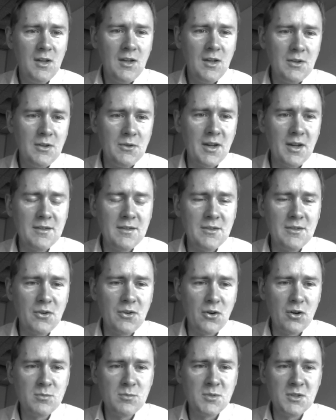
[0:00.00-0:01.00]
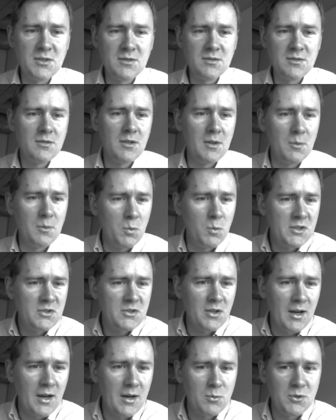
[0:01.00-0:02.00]
you can determine in which
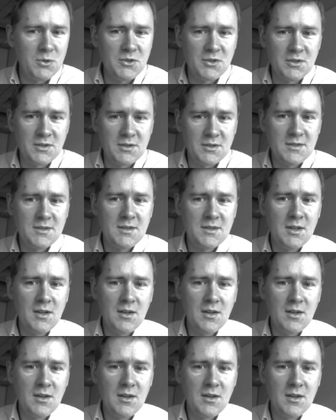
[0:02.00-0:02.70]
languages